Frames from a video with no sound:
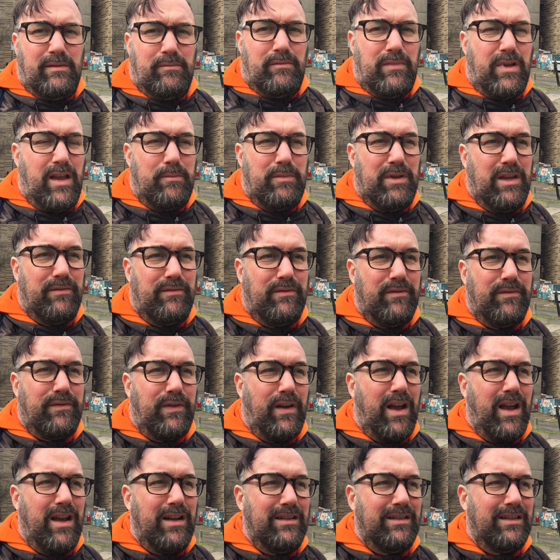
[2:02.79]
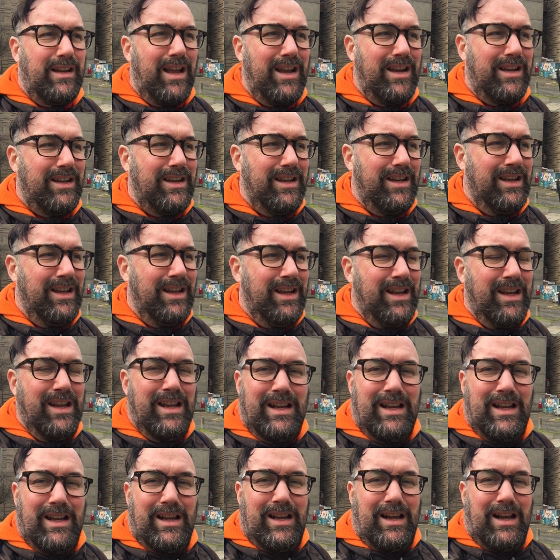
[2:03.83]
Maybe even find like
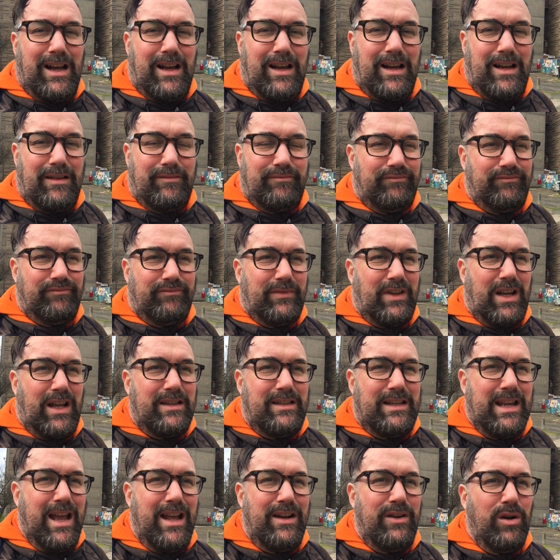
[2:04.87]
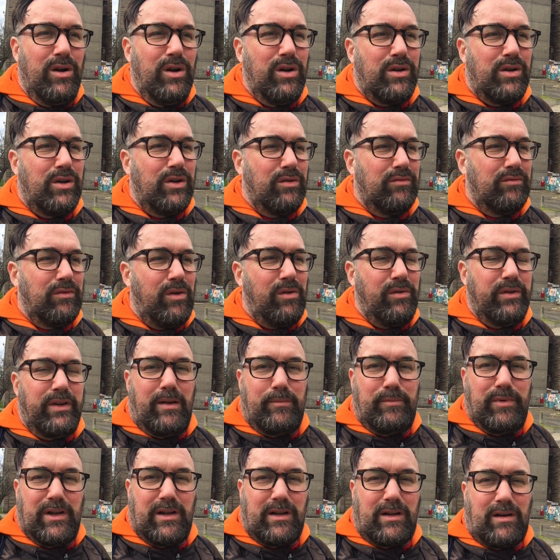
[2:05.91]
a dead hooker rolled
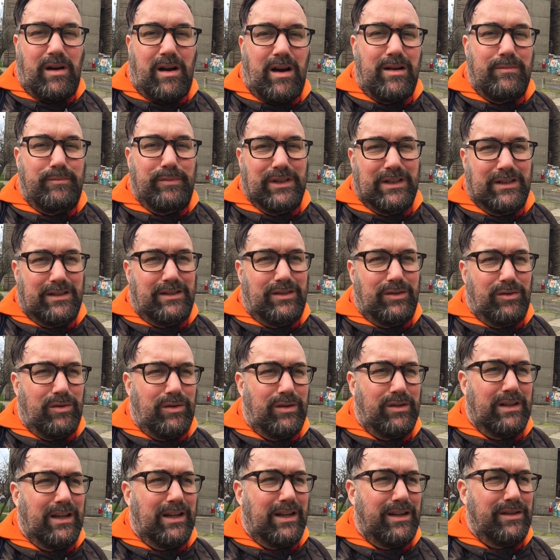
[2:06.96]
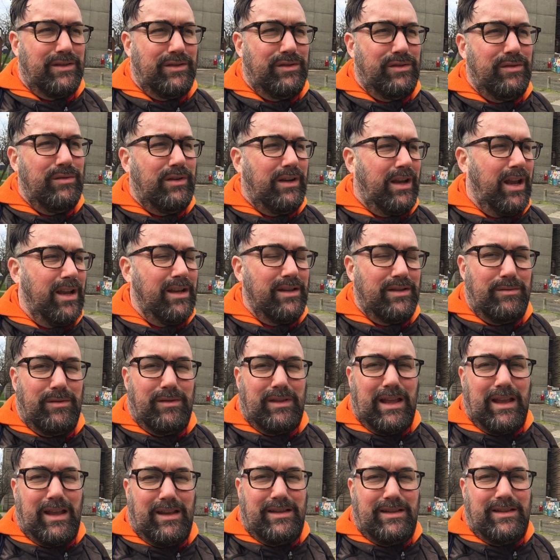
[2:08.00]
up in a carpet or like a suitcase with
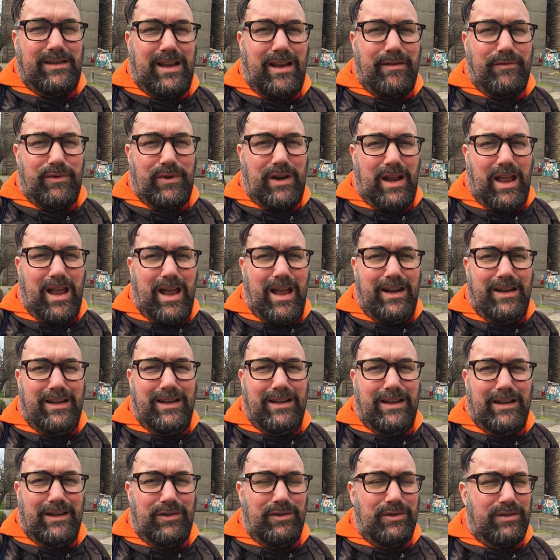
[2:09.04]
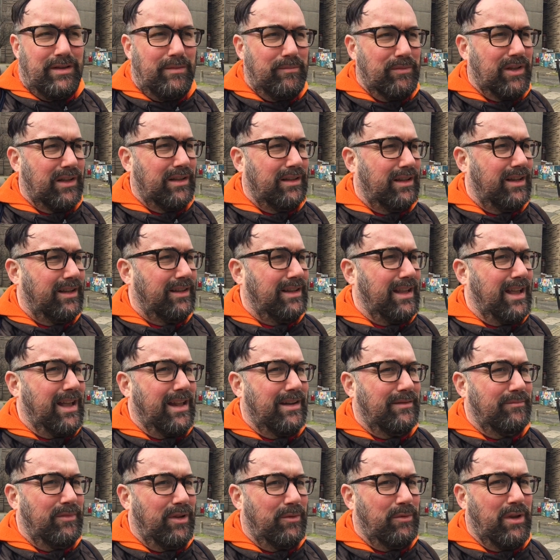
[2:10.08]
a severed head in it or something like that.
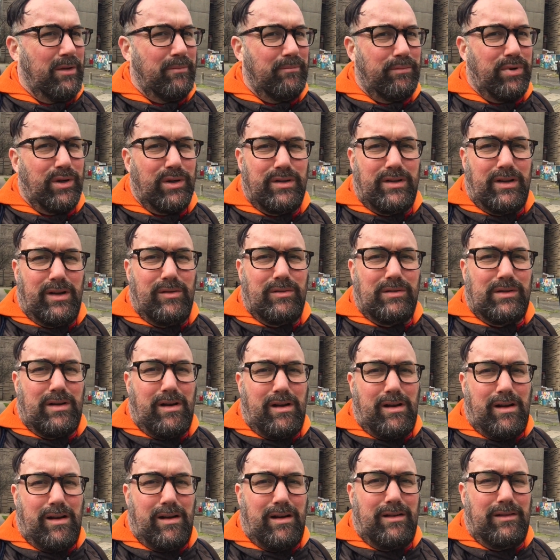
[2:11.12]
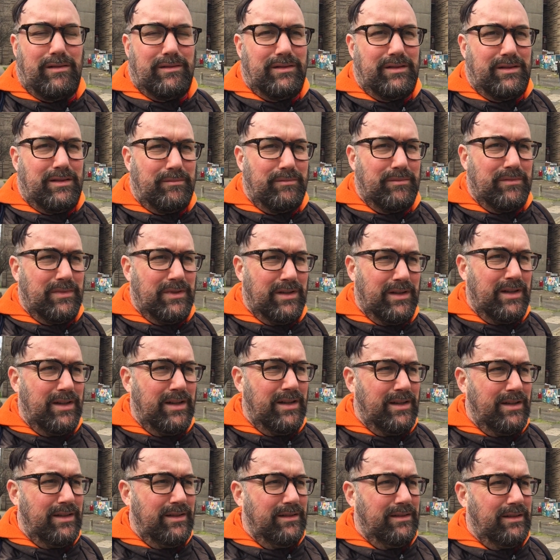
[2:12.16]
Maybe a burnt out car or some
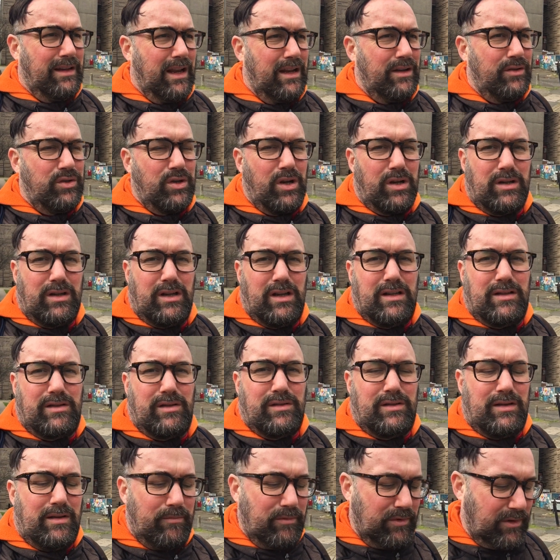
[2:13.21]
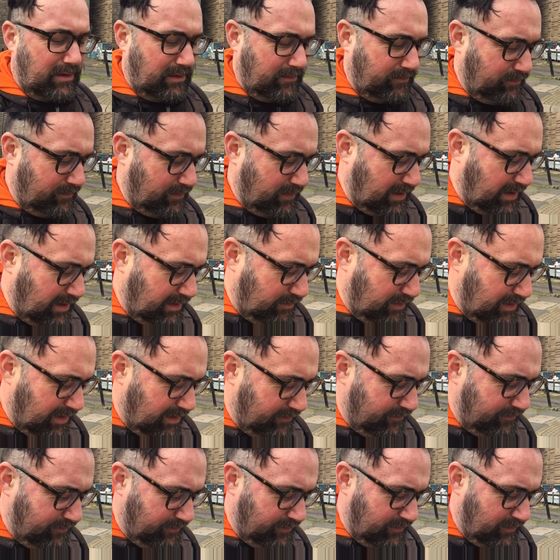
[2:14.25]
dead junkies or something. Anyway,
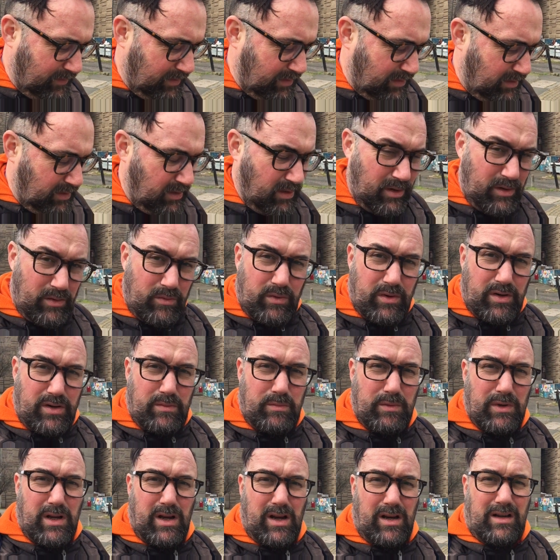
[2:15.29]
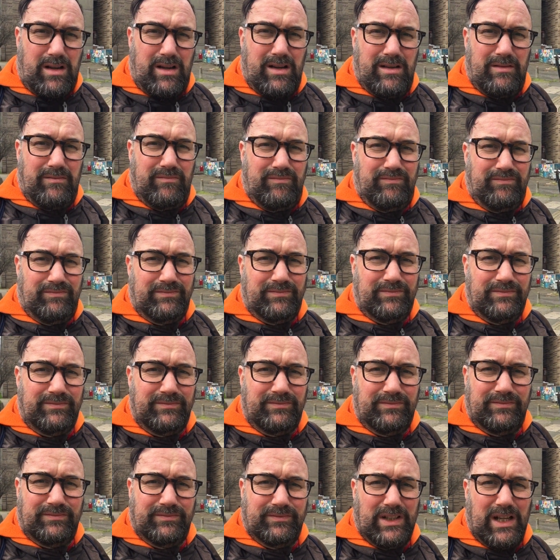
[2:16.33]
wish me luck.
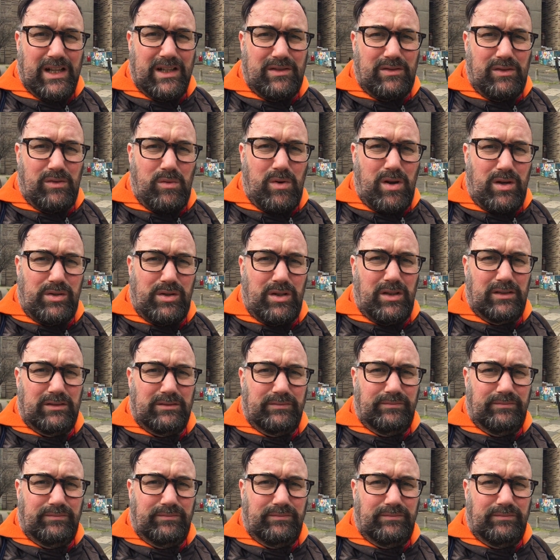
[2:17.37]
Thanks for watching.